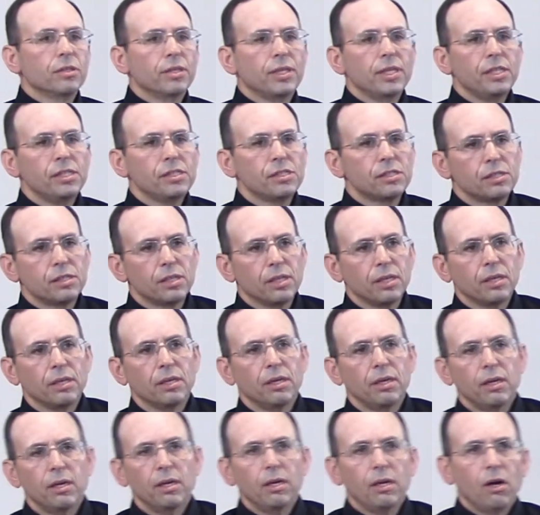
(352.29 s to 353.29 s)
He's the
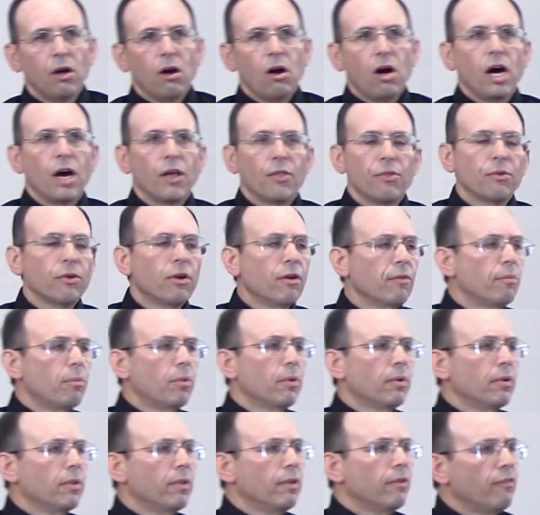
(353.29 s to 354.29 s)
author of
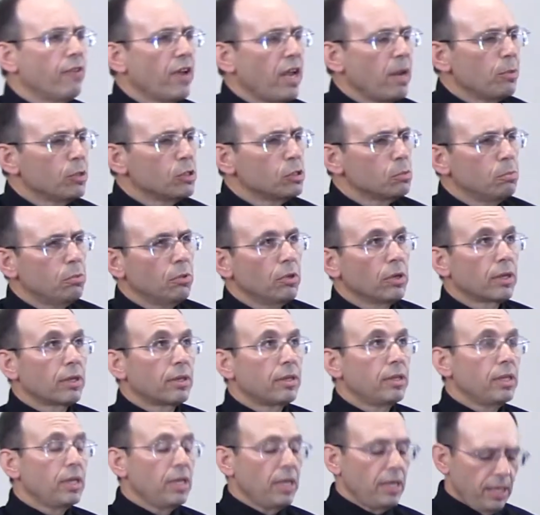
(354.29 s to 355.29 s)
the famous book,
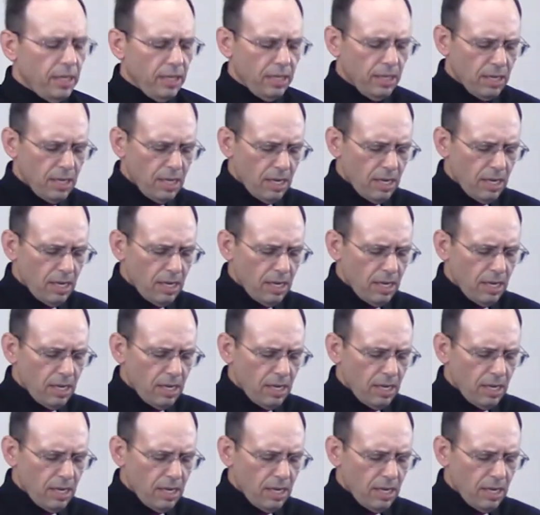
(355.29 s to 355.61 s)
The